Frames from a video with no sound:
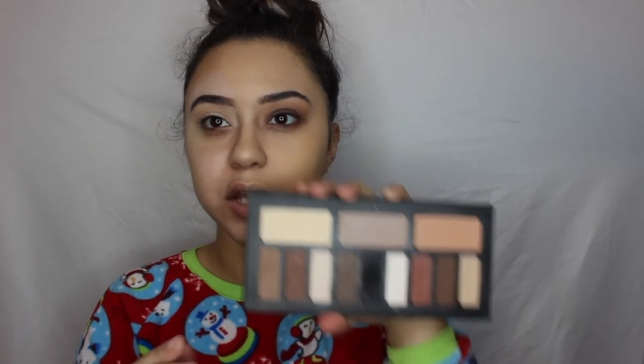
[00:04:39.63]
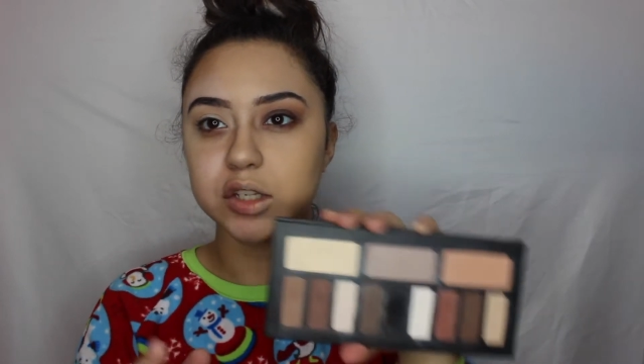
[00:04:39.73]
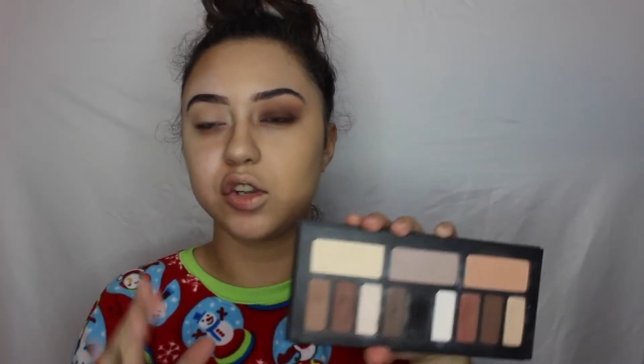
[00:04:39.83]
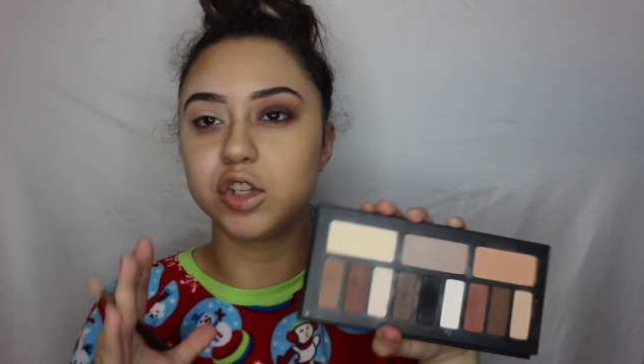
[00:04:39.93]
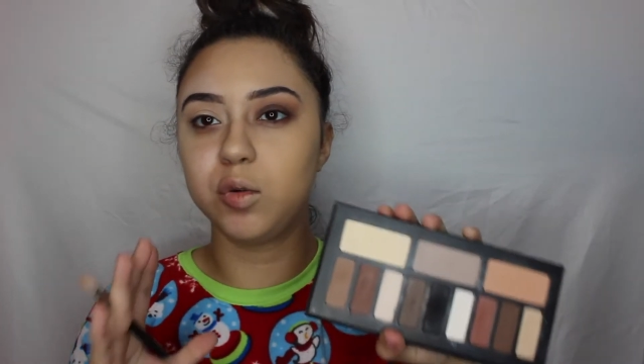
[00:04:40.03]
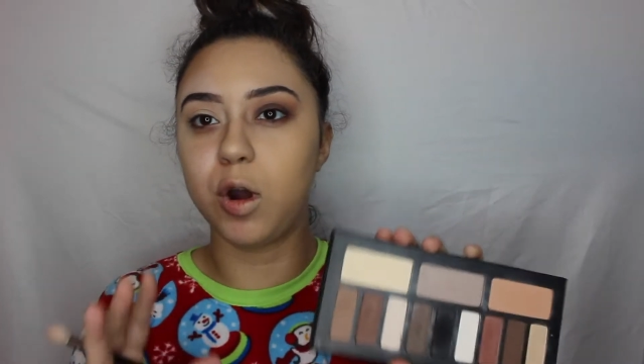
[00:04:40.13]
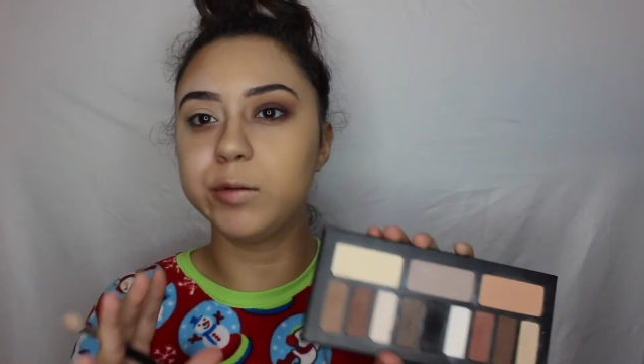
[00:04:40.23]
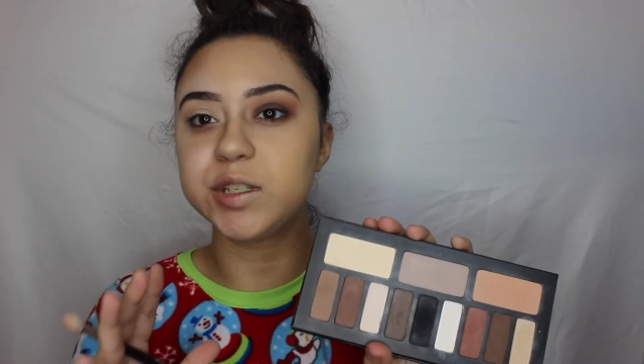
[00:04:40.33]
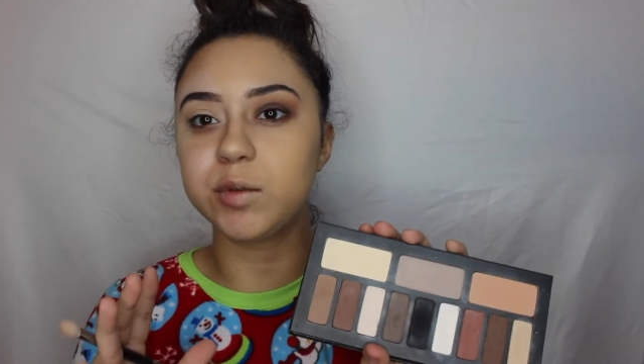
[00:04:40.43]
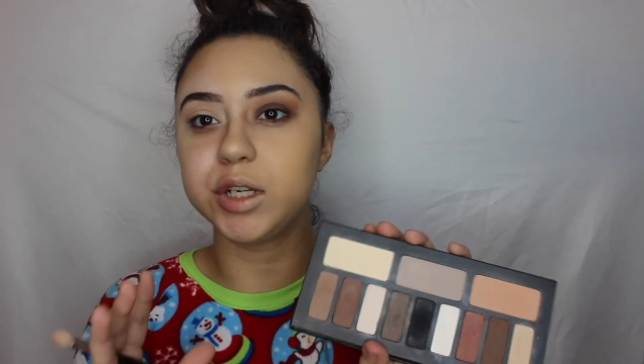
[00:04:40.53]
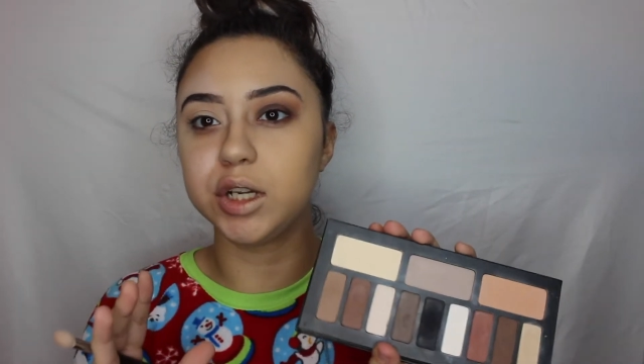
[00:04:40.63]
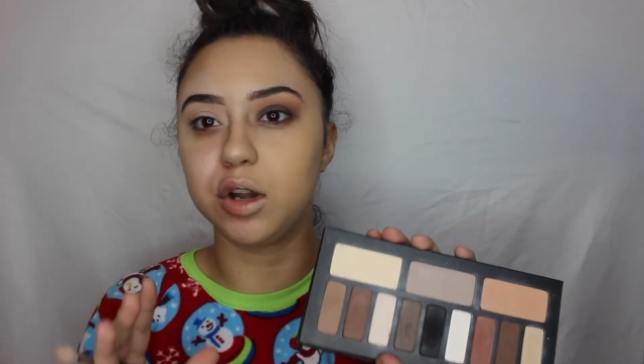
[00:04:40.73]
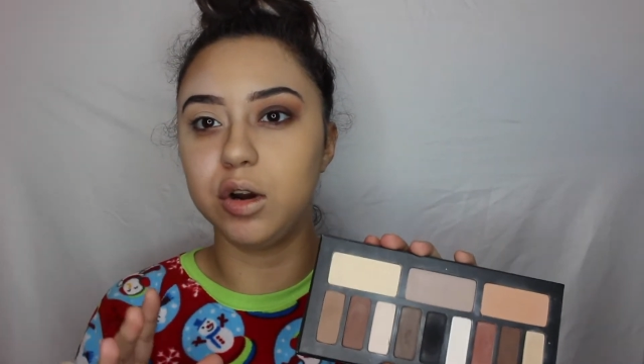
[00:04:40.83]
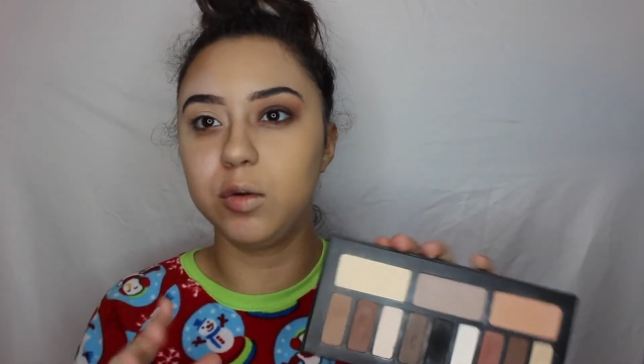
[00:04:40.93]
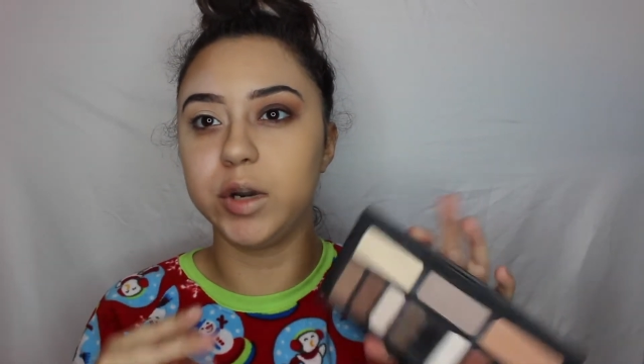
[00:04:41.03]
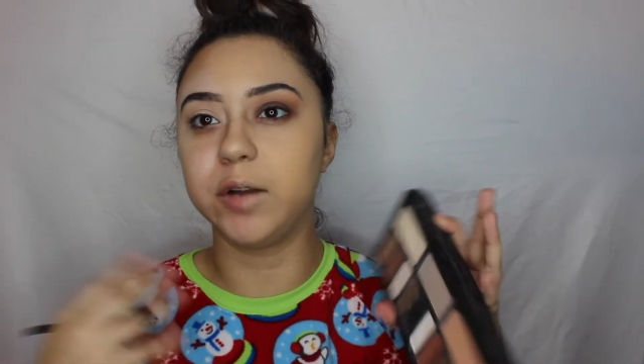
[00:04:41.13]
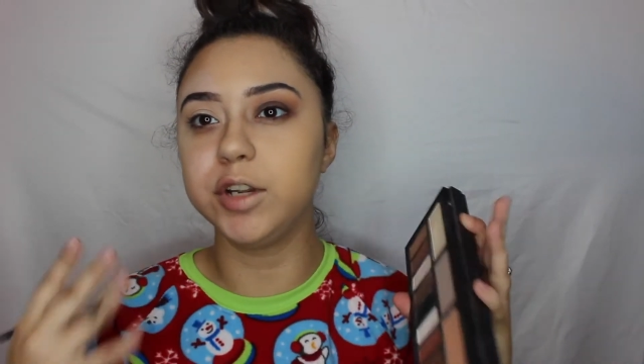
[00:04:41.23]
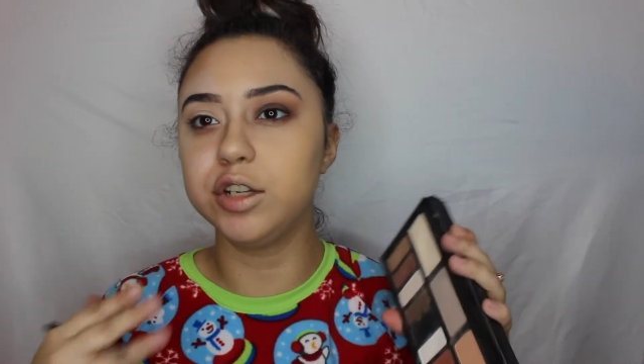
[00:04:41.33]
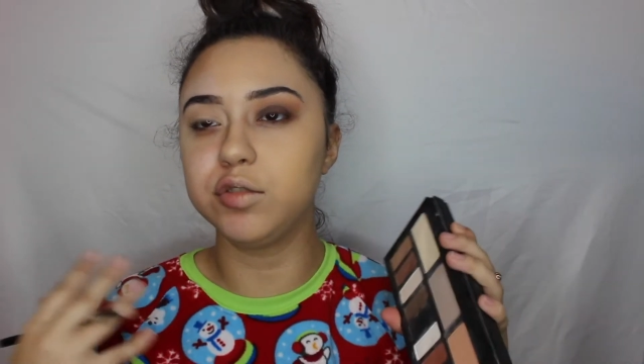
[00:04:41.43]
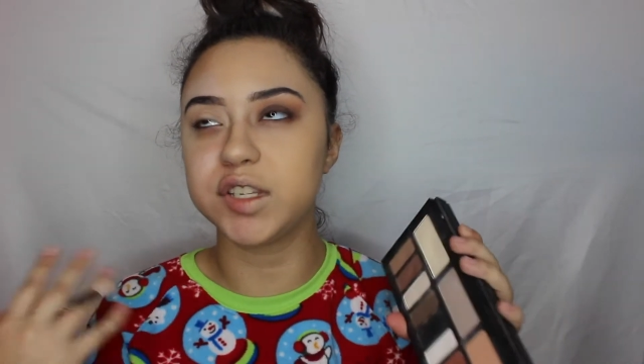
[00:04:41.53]
So you always want to go, whenever
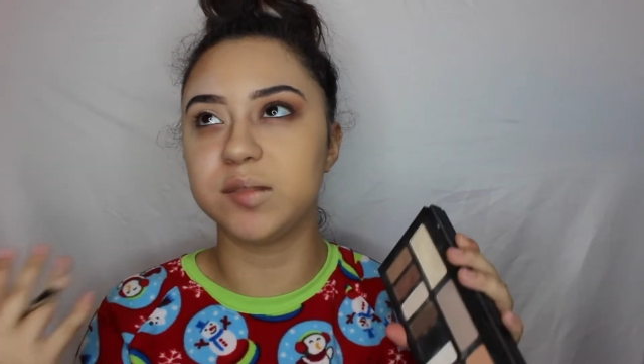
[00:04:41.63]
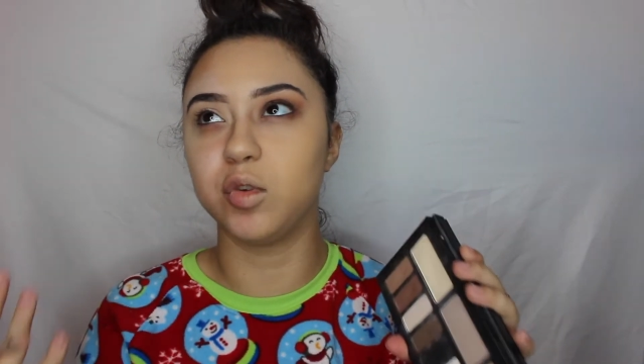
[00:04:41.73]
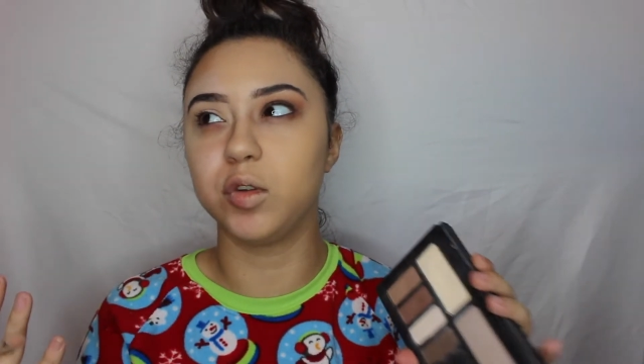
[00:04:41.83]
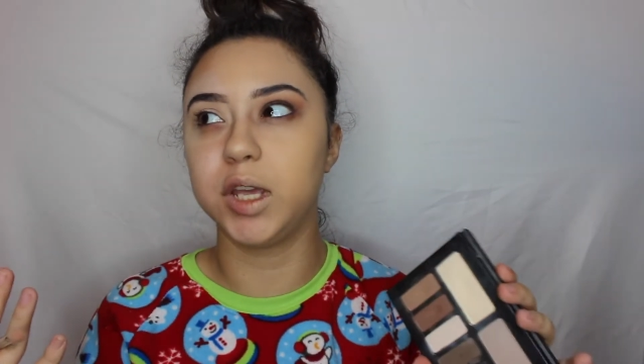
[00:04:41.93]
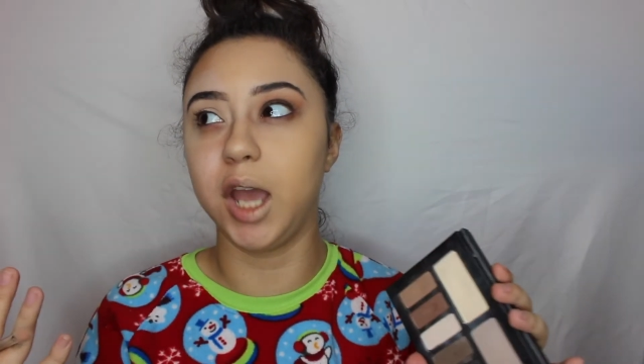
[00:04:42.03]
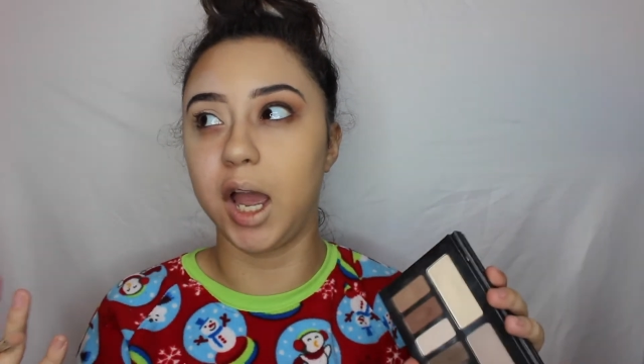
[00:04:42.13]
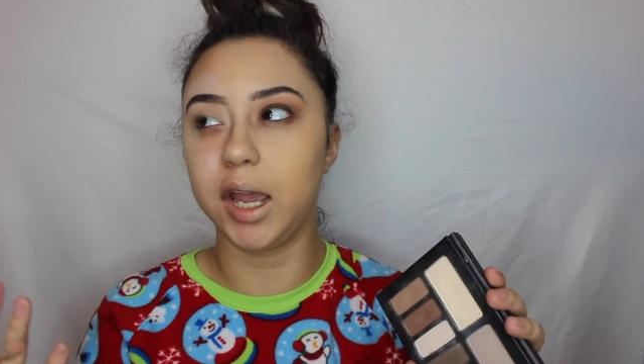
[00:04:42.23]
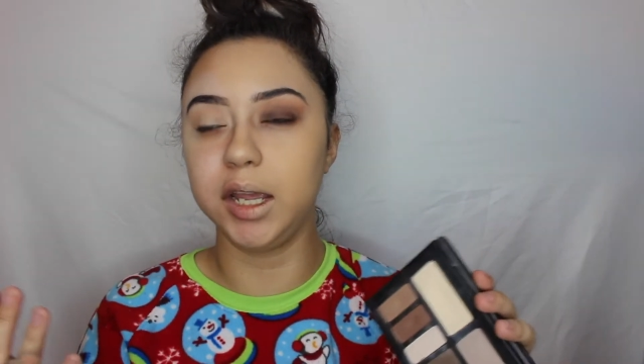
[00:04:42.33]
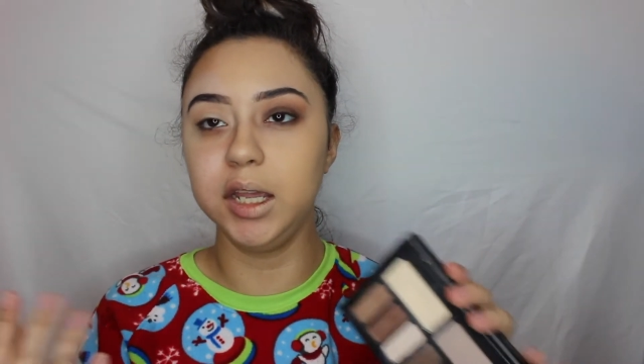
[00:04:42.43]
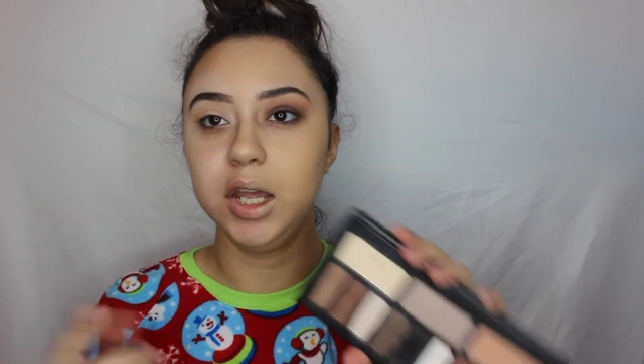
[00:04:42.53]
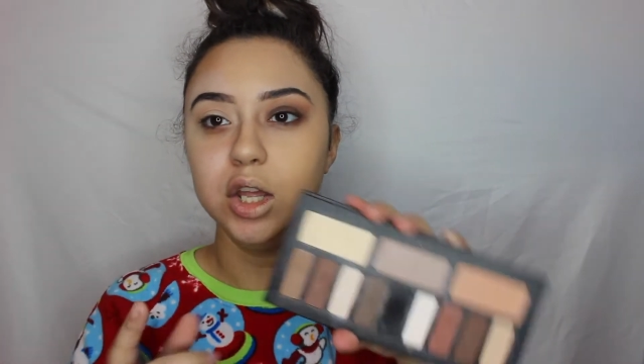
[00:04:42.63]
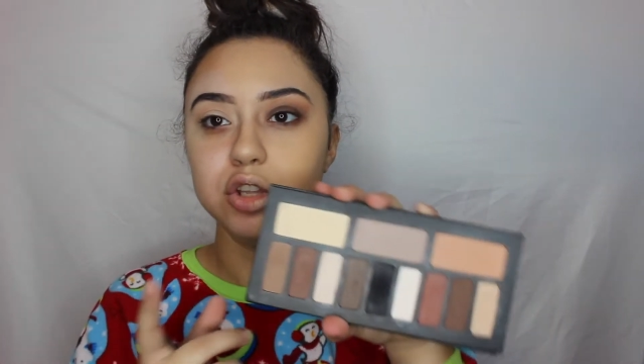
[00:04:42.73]
you do a smoky eye,